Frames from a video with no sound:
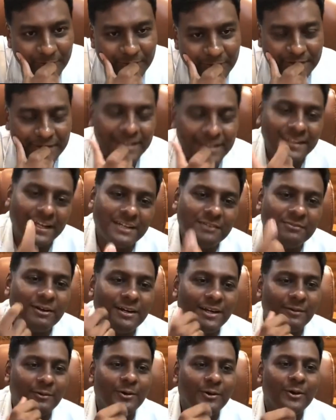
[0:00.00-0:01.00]
See, that's
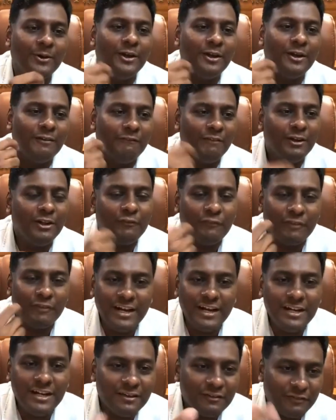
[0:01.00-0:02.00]
what I know. When your
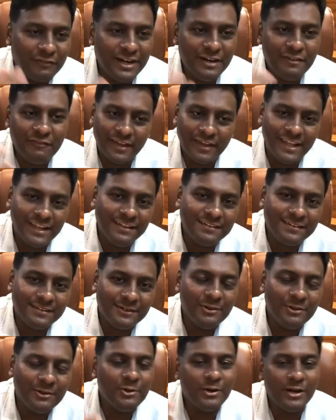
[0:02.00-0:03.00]
friend fails,
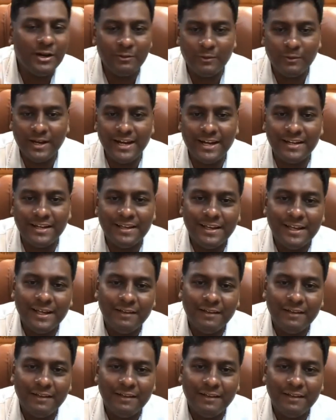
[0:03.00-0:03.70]
you are worried.